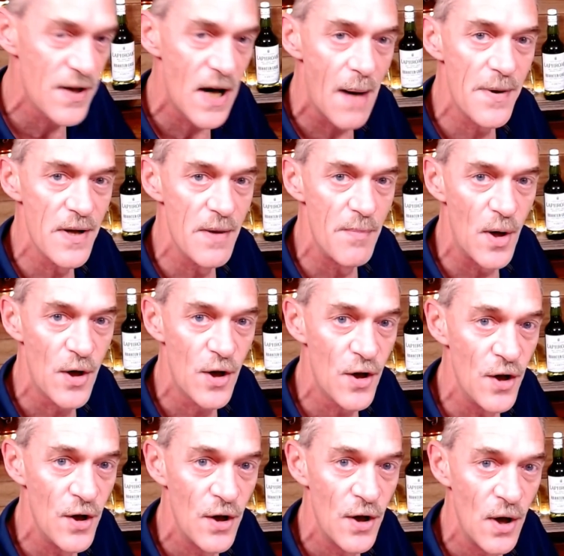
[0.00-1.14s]
of the burner.
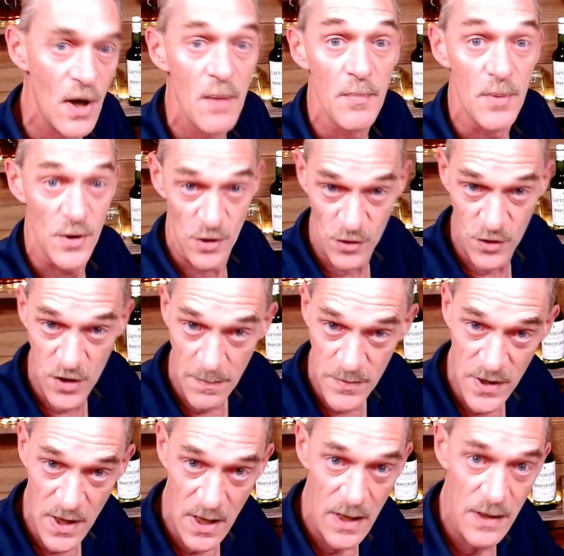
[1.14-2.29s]
Put your chips
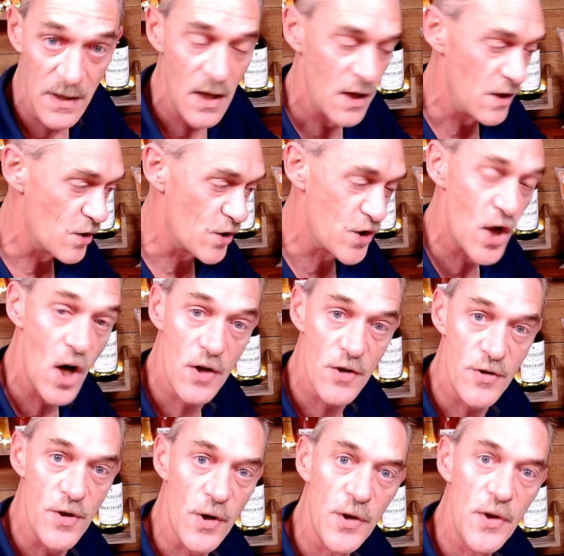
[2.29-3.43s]
in, your chunks,
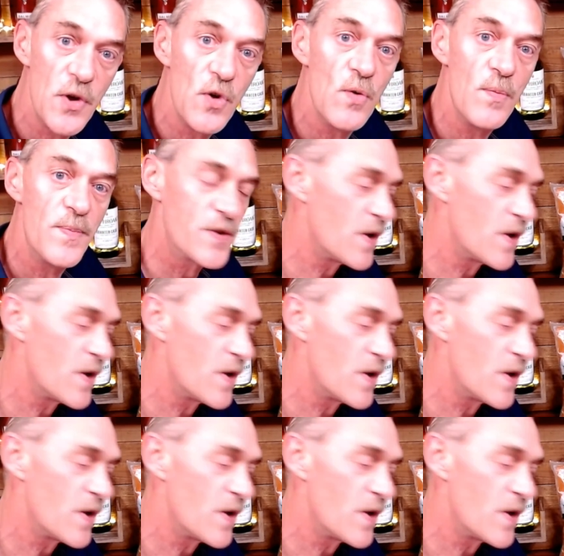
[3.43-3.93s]
your cubes,